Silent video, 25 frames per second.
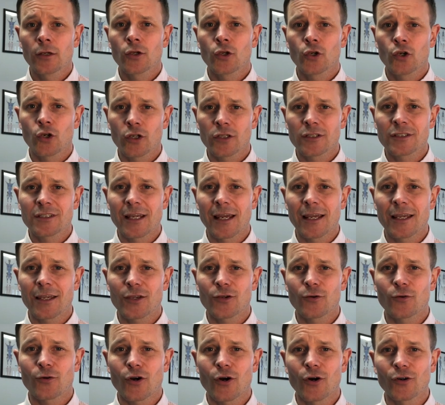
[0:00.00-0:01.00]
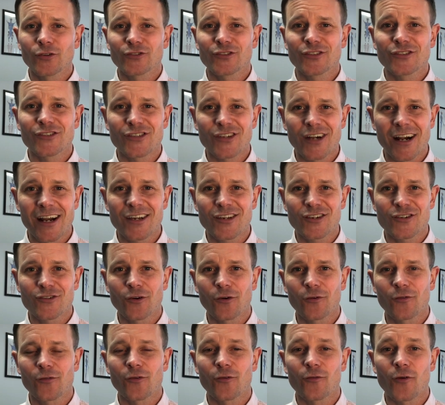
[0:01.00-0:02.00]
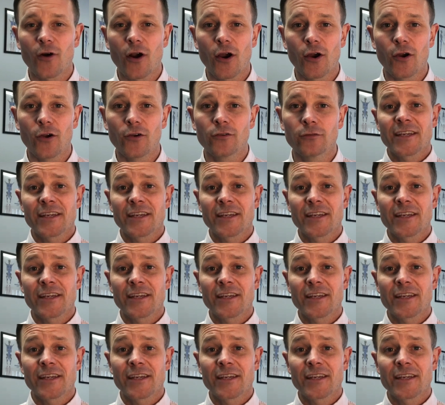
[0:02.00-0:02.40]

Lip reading: Could take your concentration off the road.